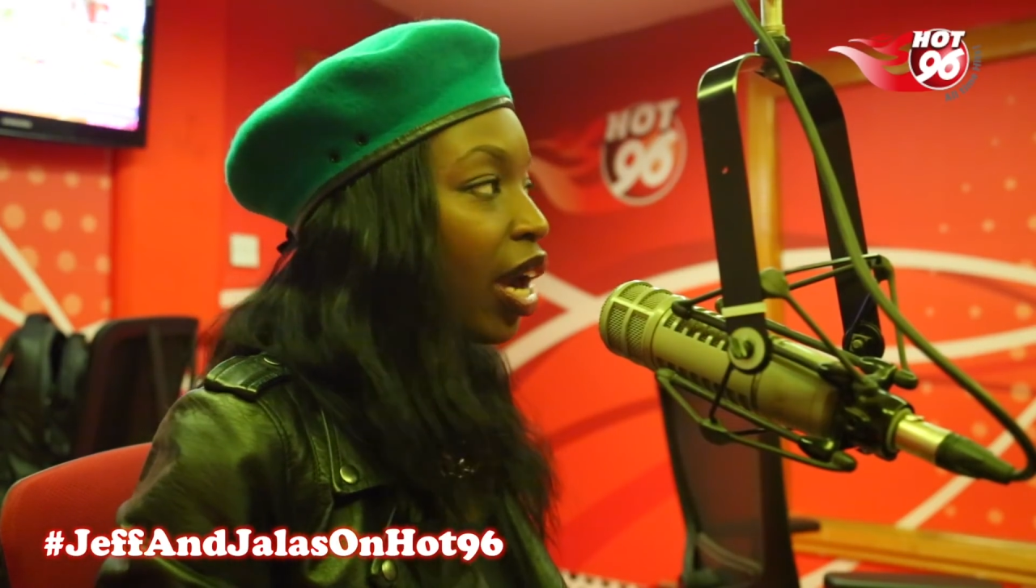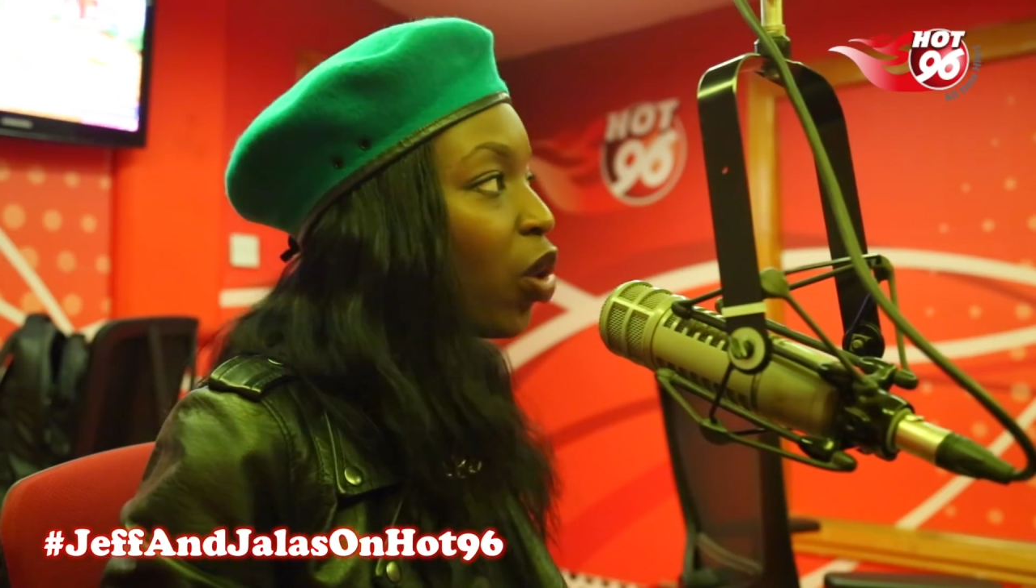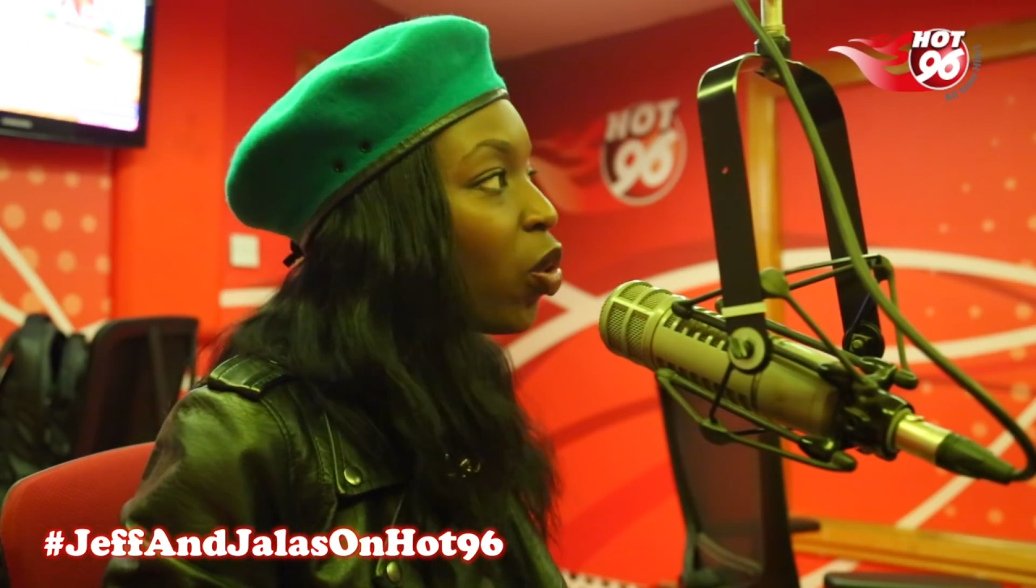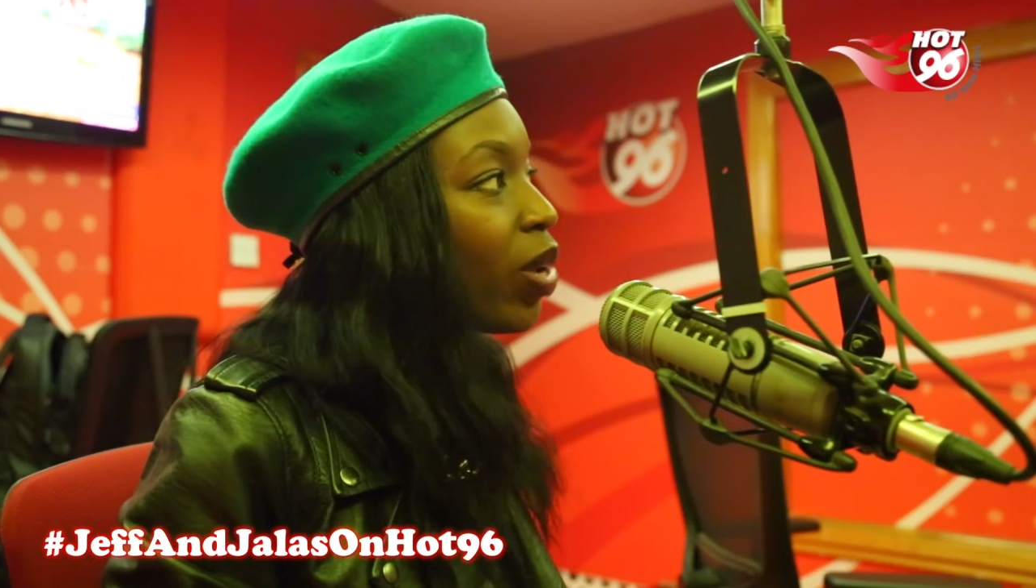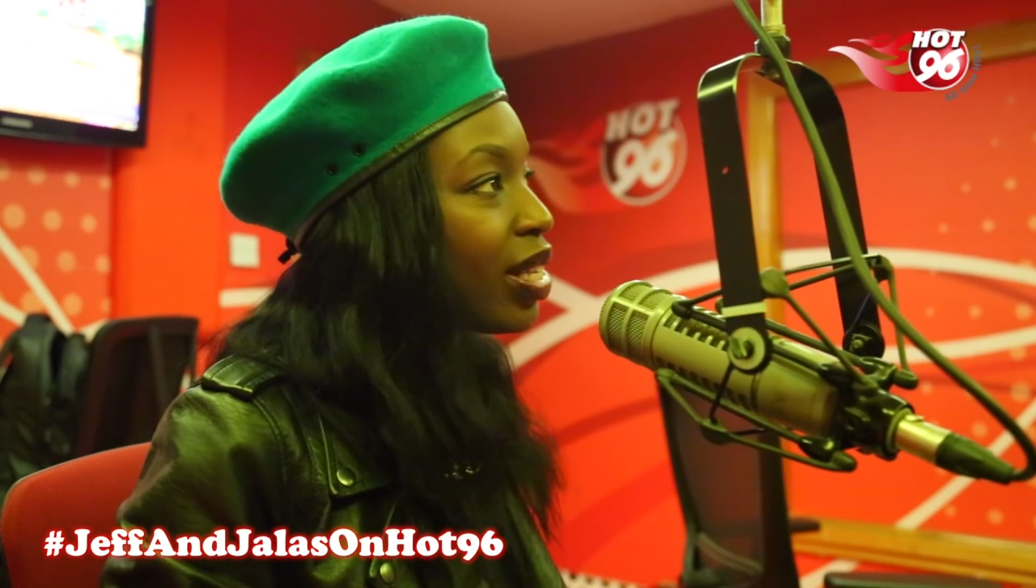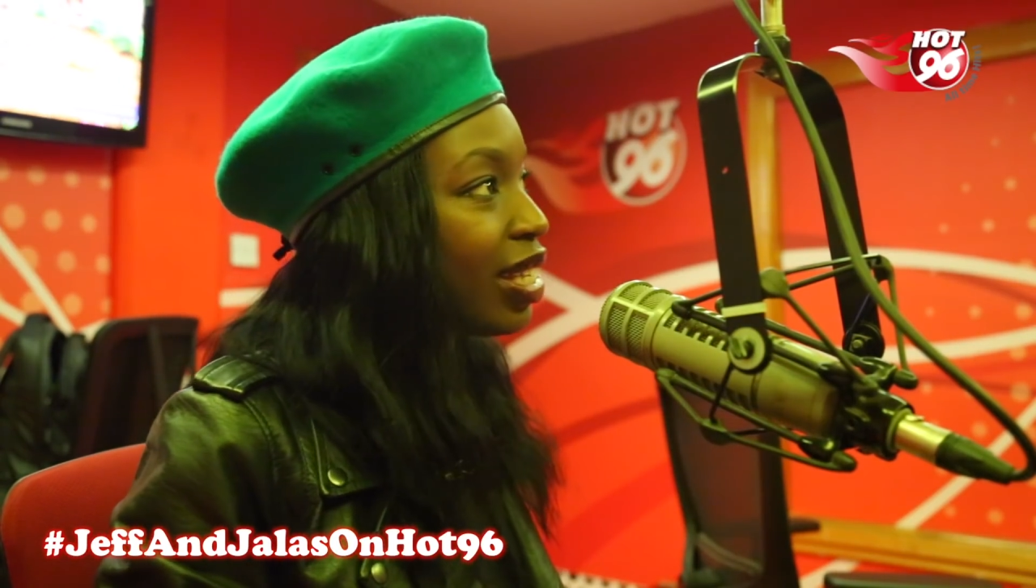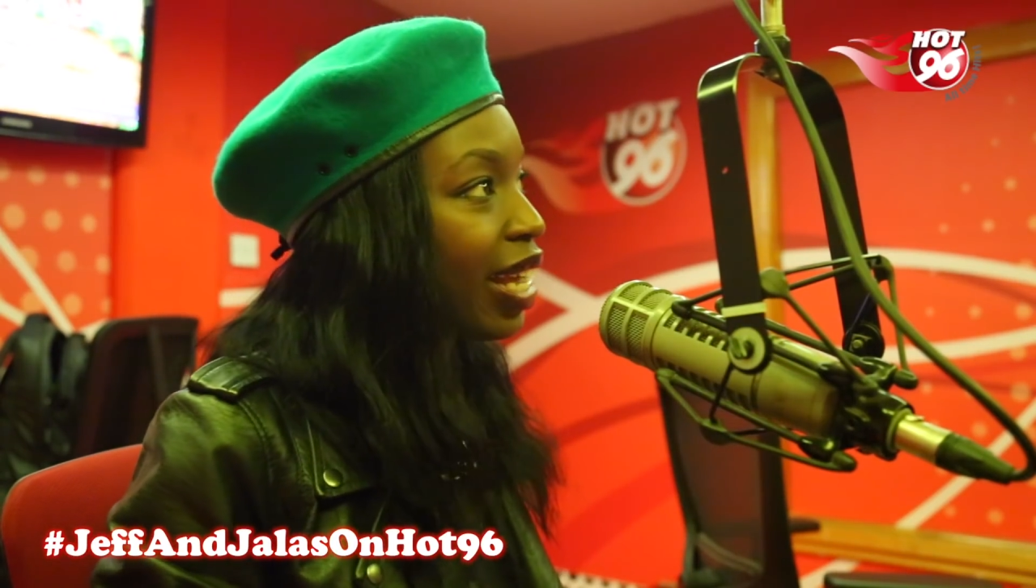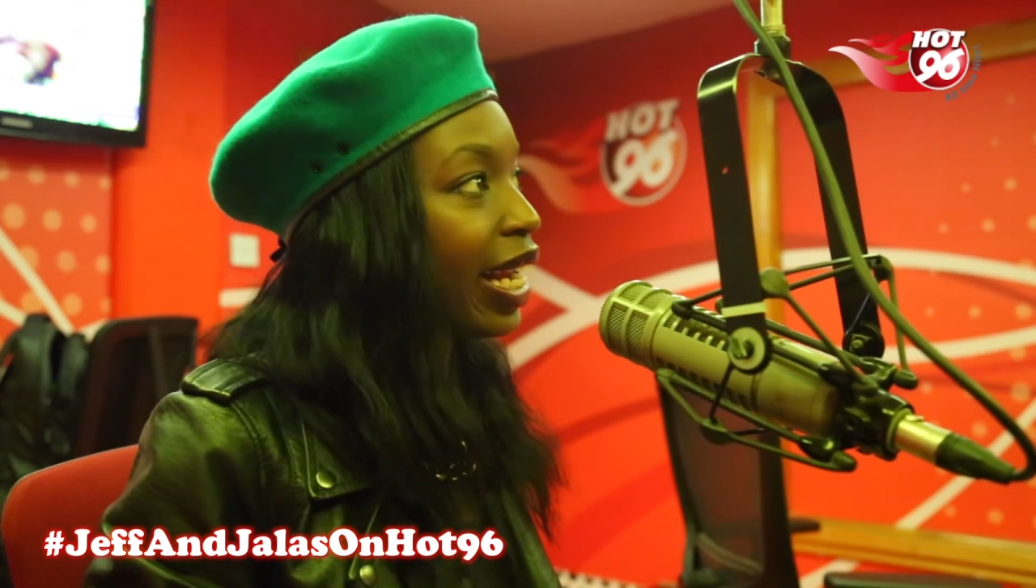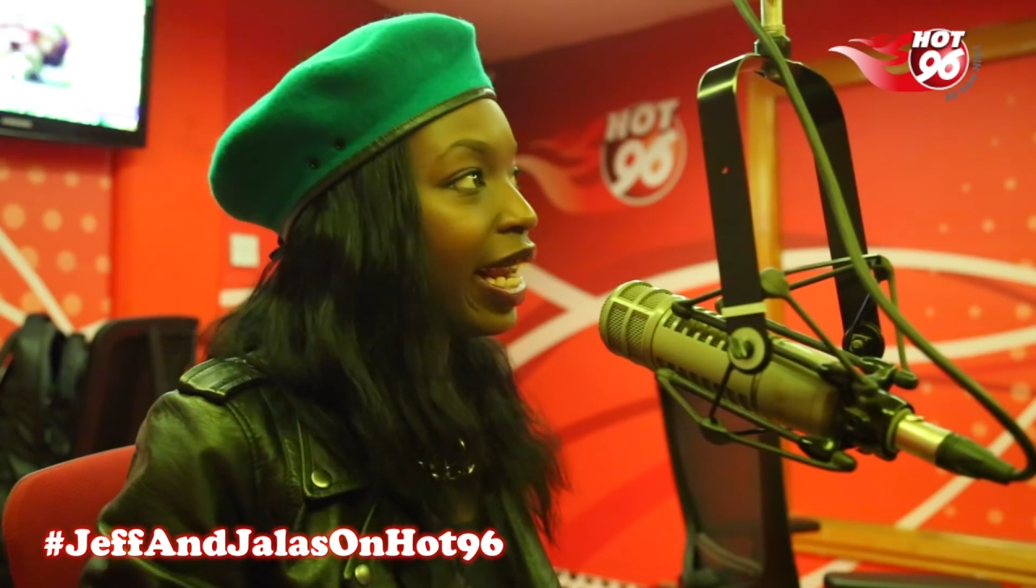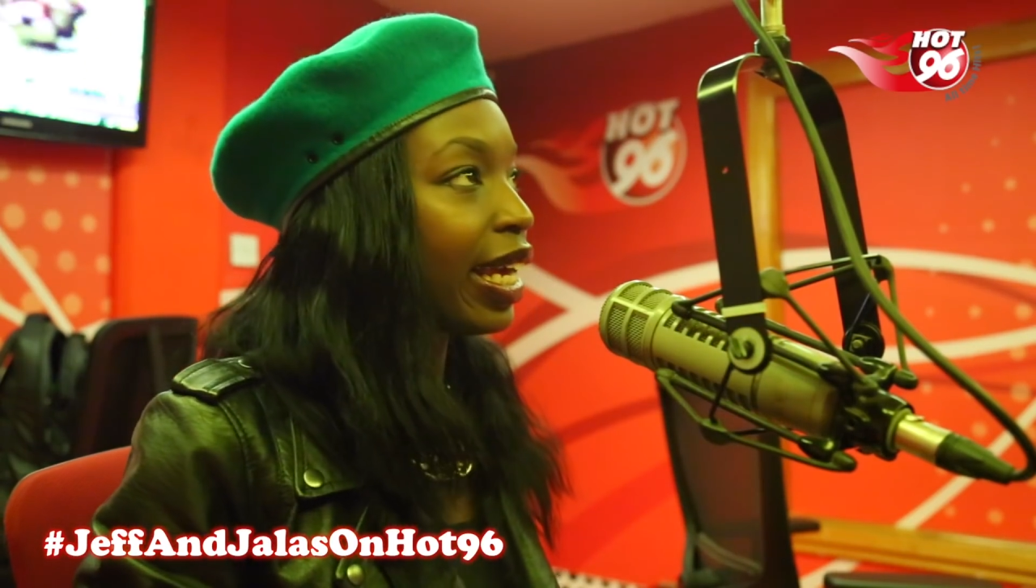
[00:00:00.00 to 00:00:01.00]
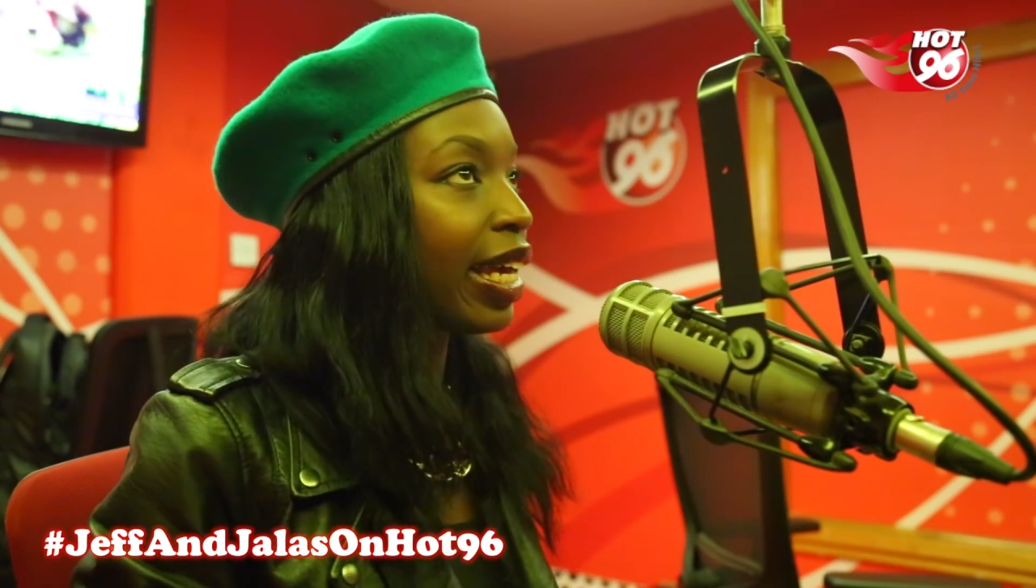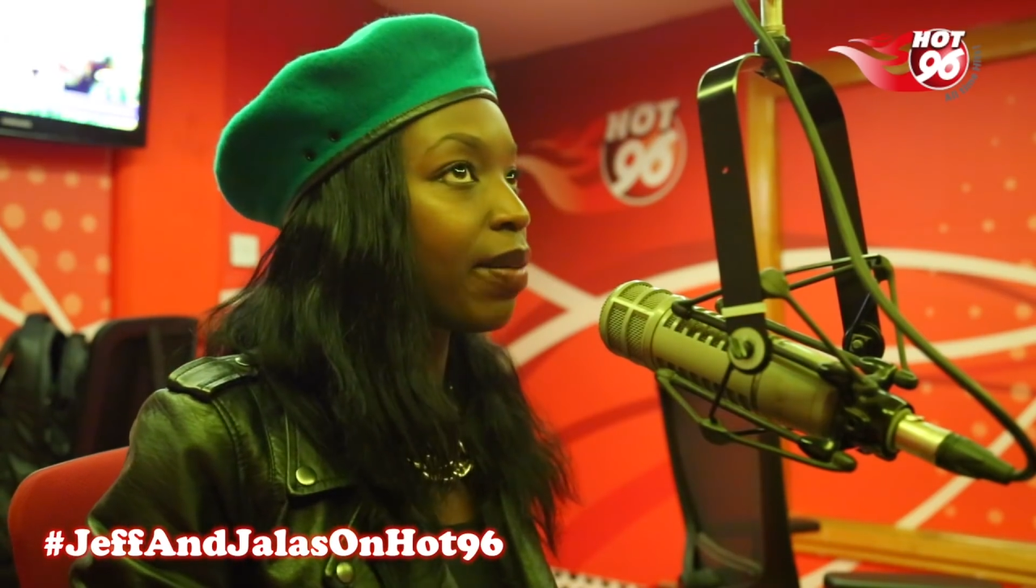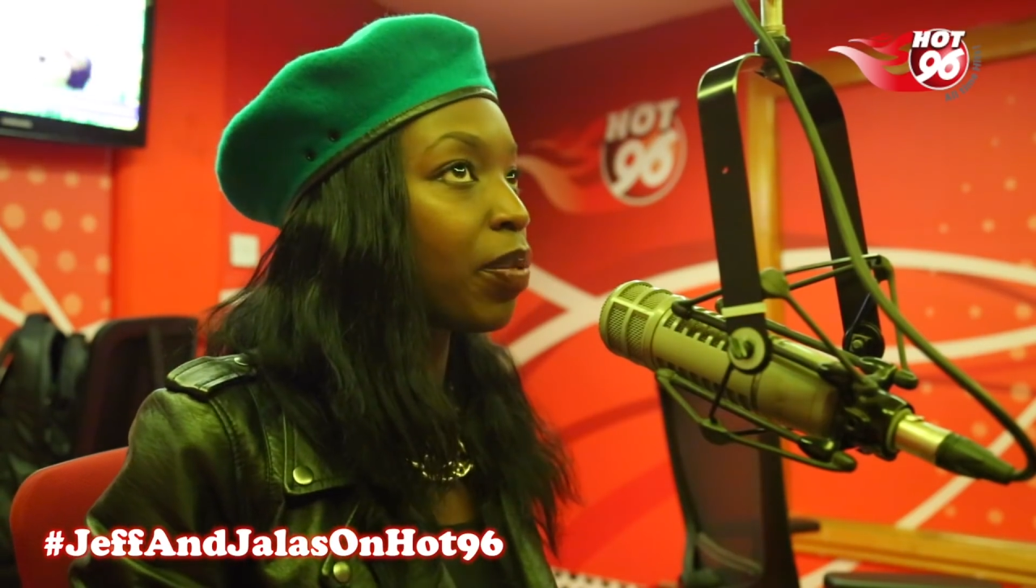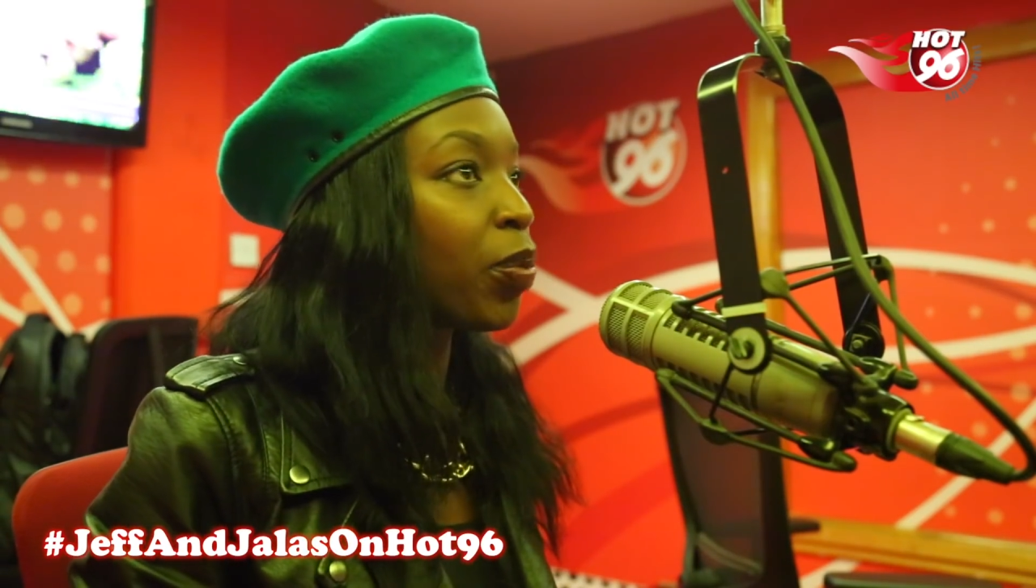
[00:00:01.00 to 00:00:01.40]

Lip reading: I always say, like,